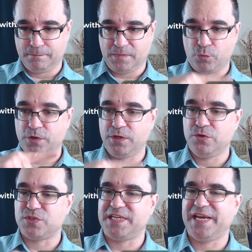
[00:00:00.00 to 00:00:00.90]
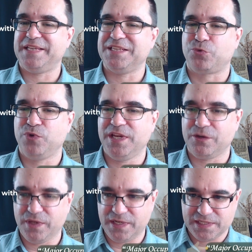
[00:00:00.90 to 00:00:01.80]
We're going to use, again, the three
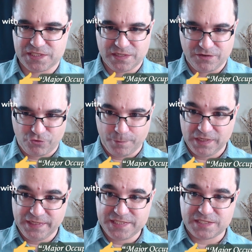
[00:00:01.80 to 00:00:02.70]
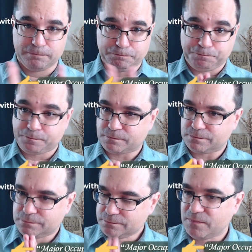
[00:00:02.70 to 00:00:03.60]
ingredients from our list.
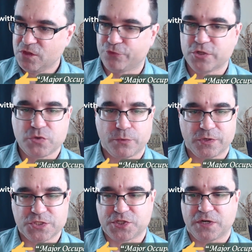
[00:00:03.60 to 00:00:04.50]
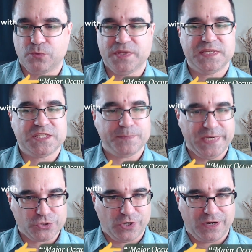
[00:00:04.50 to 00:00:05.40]
The first one we're going to start with is
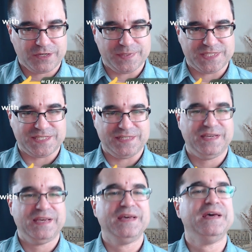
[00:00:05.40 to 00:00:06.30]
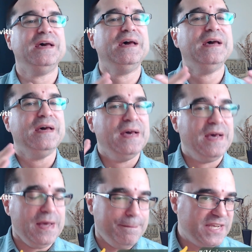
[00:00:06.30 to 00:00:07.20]
major occupancy.
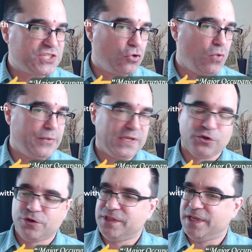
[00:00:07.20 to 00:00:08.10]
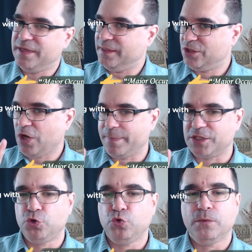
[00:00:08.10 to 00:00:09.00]
Based on what we learned in topic
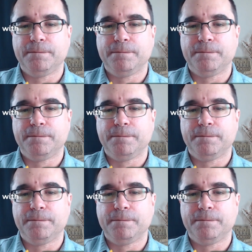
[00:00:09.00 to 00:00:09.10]
two,